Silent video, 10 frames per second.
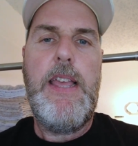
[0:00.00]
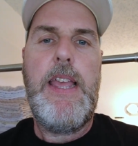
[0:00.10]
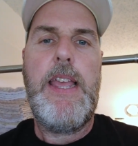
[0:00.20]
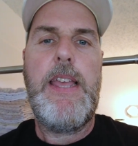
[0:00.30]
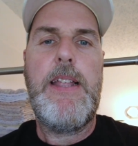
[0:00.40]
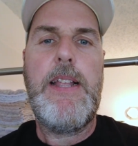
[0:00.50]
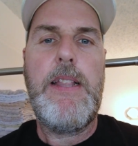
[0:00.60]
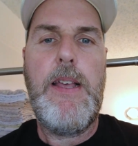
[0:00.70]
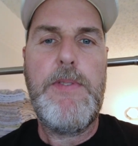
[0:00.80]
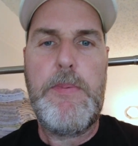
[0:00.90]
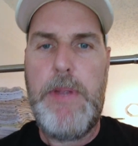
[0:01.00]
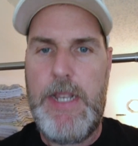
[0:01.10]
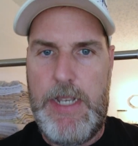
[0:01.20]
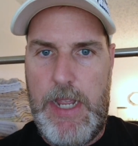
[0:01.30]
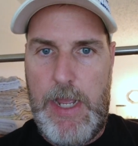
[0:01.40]
and I love
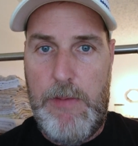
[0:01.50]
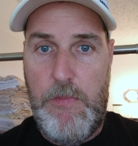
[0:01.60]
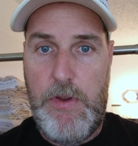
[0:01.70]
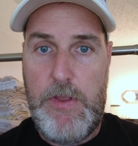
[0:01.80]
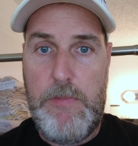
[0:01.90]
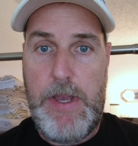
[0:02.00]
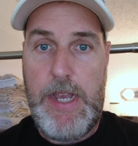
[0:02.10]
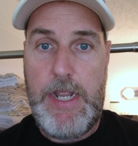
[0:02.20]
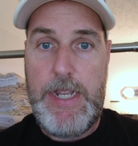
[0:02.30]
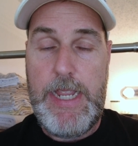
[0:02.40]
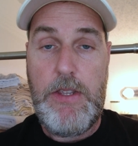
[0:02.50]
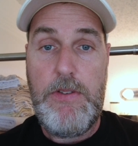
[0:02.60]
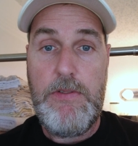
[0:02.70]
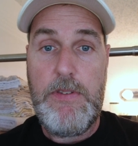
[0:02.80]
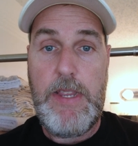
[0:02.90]
spending time with my
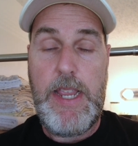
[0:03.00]
tegus